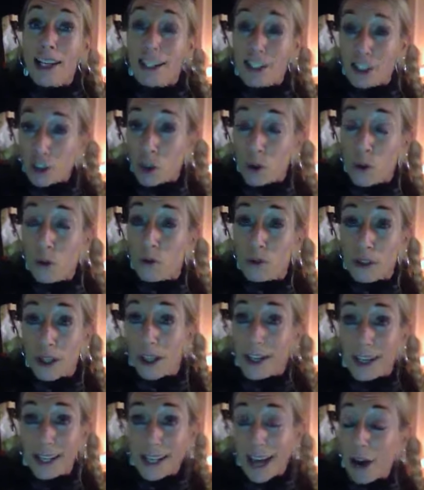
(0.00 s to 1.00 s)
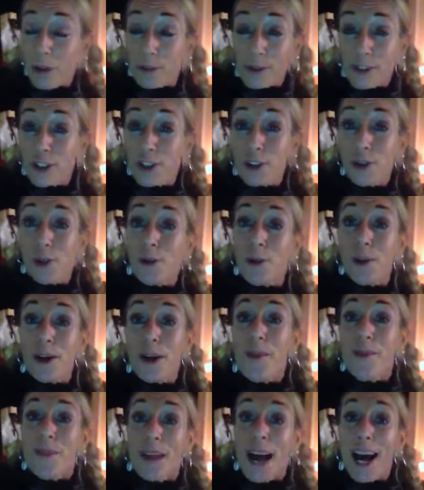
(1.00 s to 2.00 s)
Let's talk. Helps to talk.
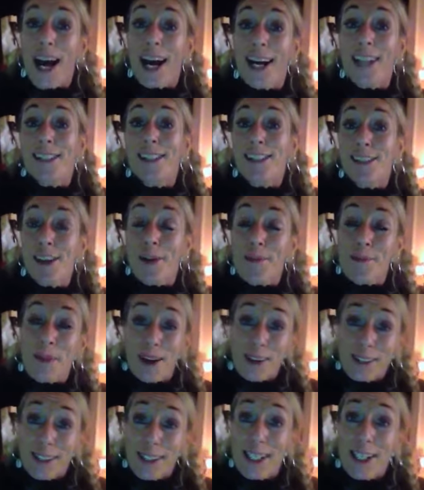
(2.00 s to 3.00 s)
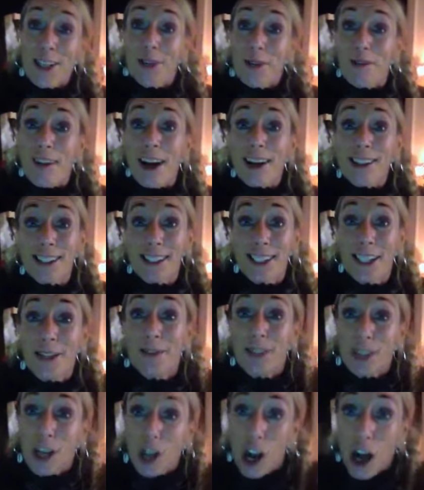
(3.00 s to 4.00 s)
And I'll see you around. I'll see you
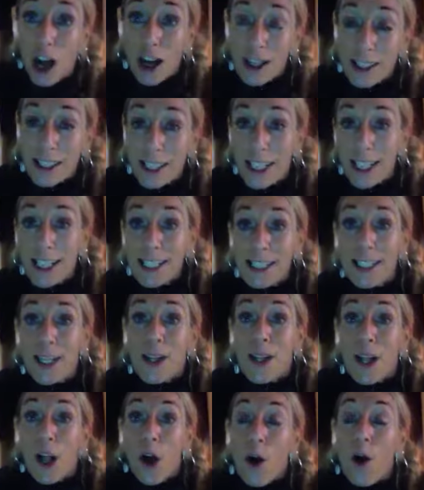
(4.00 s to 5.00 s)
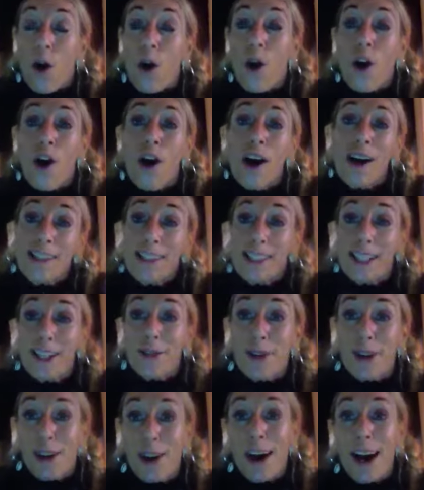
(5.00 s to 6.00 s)
in the classes, or I'll see you
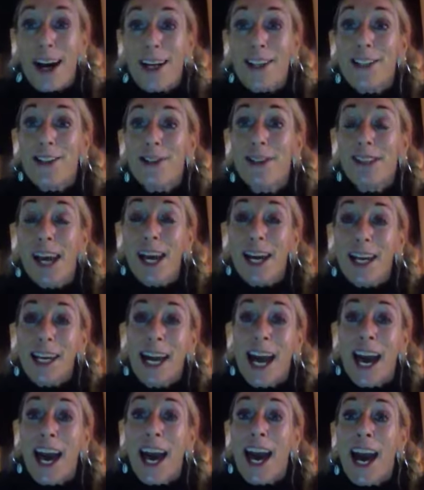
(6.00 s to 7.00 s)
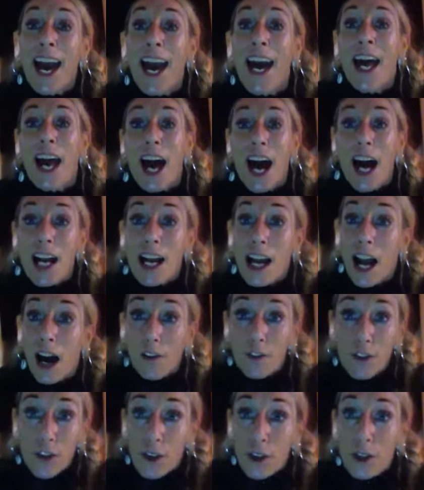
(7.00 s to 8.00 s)
online. You take care. I
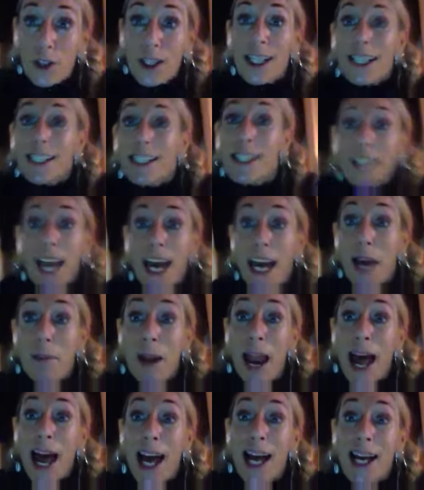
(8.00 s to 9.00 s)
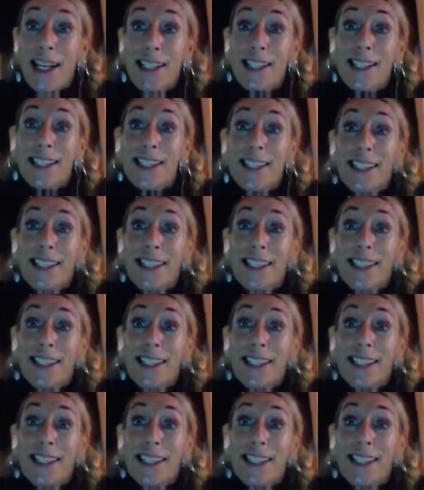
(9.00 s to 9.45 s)
love you. Stay blessed.